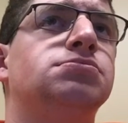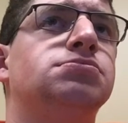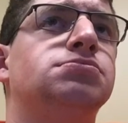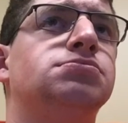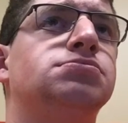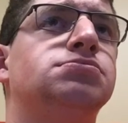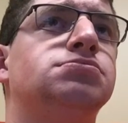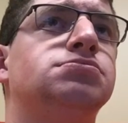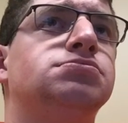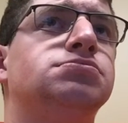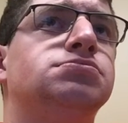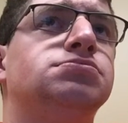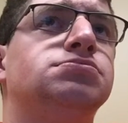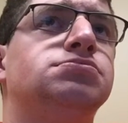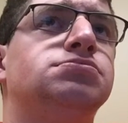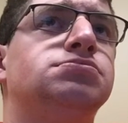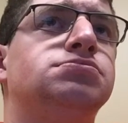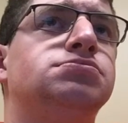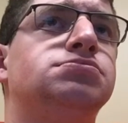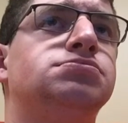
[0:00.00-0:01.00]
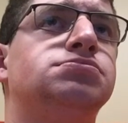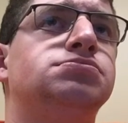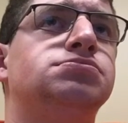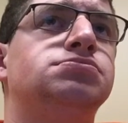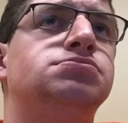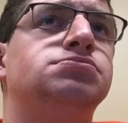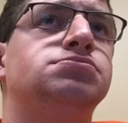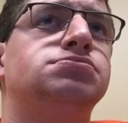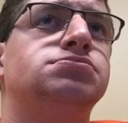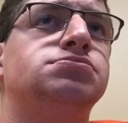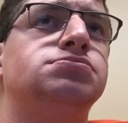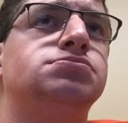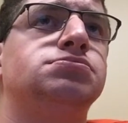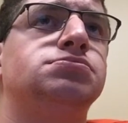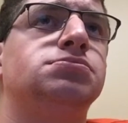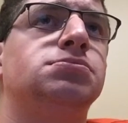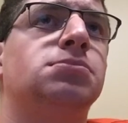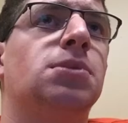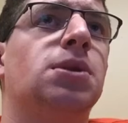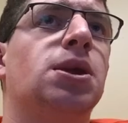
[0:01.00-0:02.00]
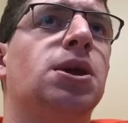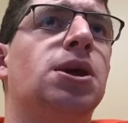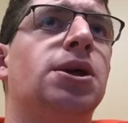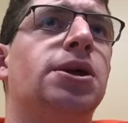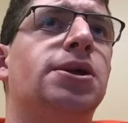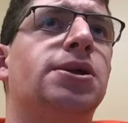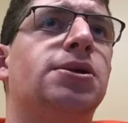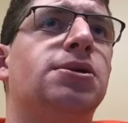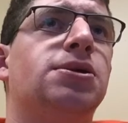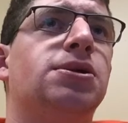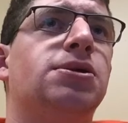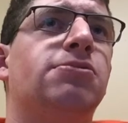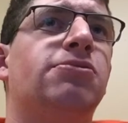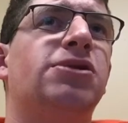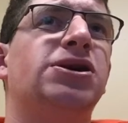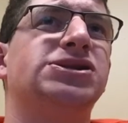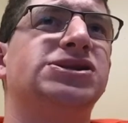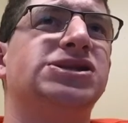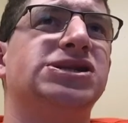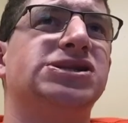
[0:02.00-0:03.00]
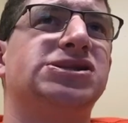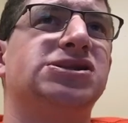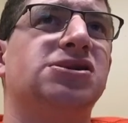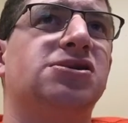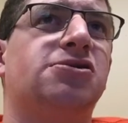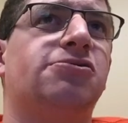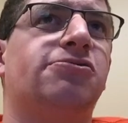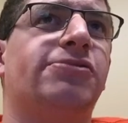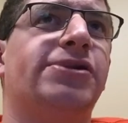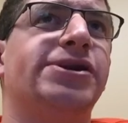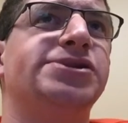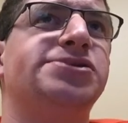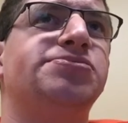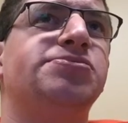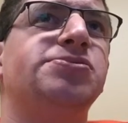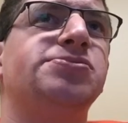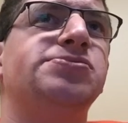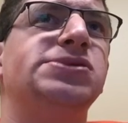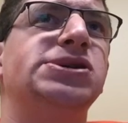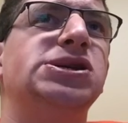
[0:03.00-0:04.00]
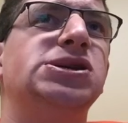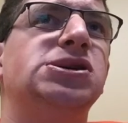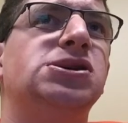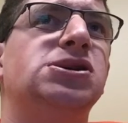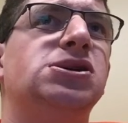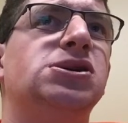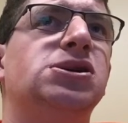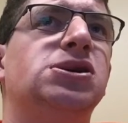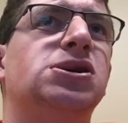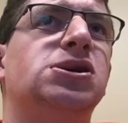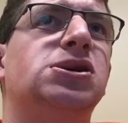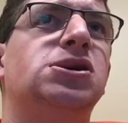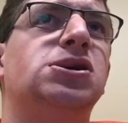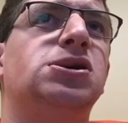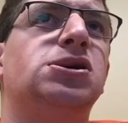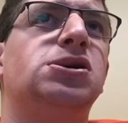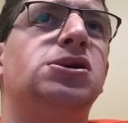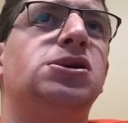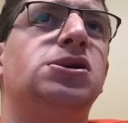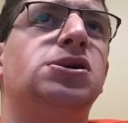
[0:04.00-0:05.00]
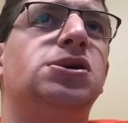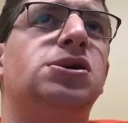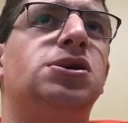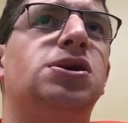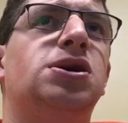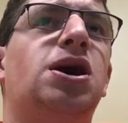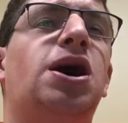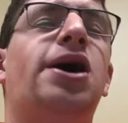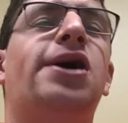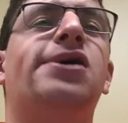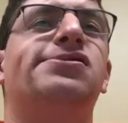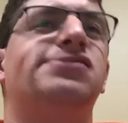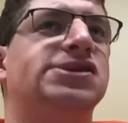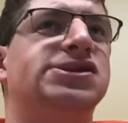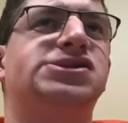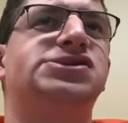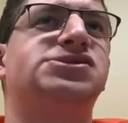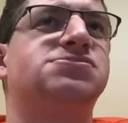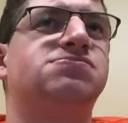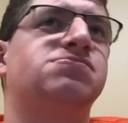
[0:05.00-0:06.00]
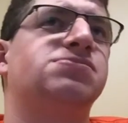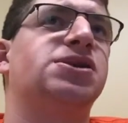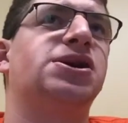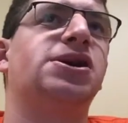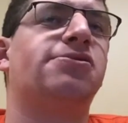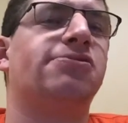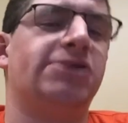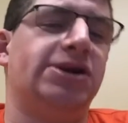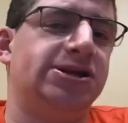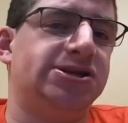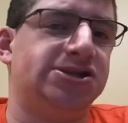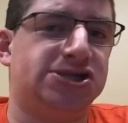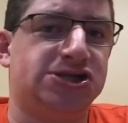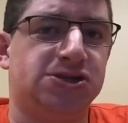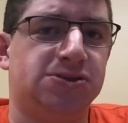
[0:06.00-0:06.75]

What is this, a Grinch movie? Oh, it's The Grinch. Well, that's great. They're making a Grinch movie.